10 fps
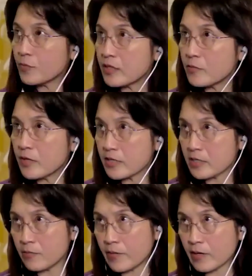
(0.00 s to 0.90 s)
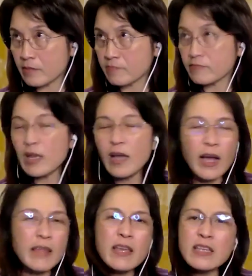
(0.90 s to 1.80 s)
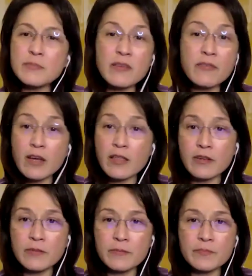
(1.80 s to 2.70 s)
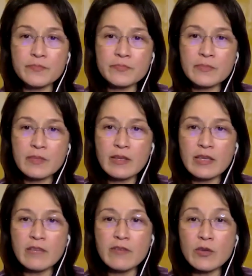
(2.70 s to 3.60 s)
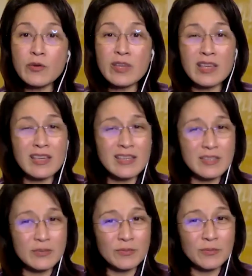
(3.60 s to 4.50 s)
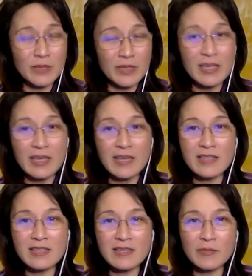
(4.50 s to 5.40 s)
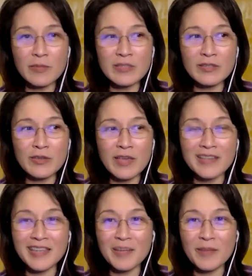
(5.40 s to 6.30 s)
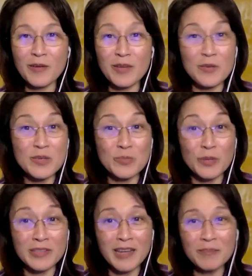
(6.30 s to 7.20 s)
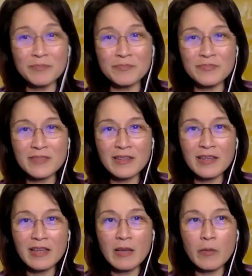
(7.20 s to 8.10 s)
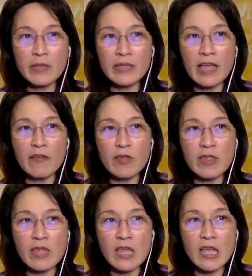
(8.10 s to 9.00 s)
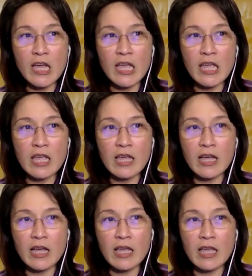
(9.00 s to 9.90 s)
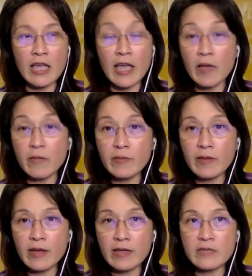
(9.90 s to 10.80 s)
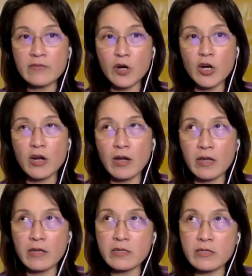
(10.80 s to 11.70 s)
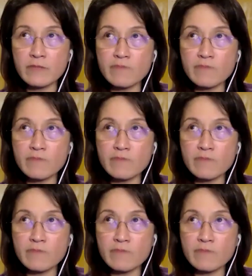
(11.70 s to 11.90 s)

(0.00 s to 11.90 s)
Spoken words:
the biggest impact. I think it's my father. Even though he is what he is, but he can't help how he was brought up. But everything I am, as far as